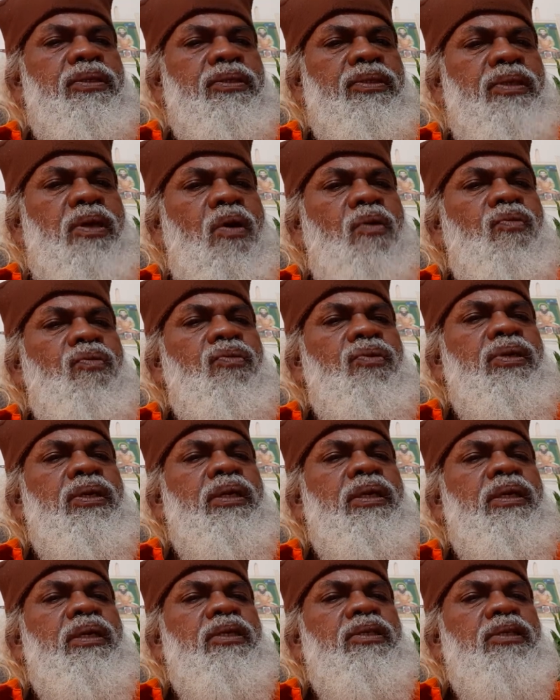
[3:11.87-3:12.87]
sound,
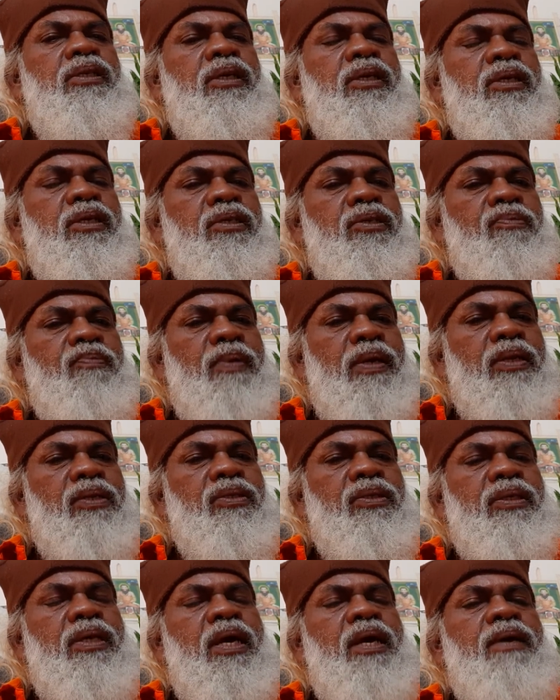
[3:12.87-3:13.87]

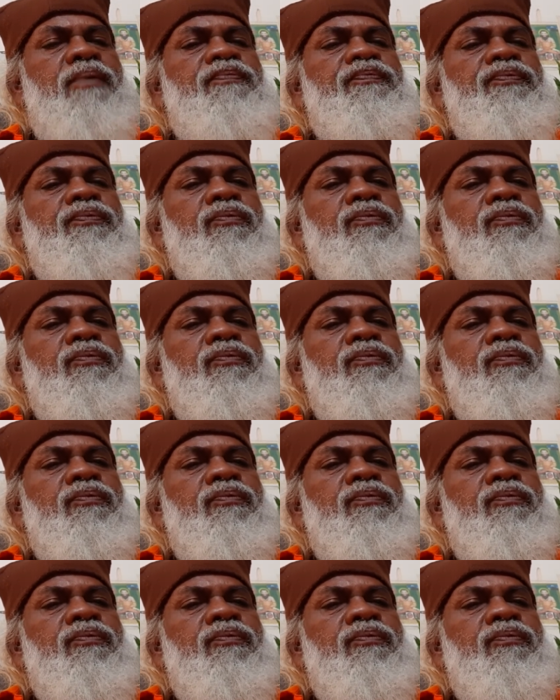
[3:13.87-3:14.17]
sparsha,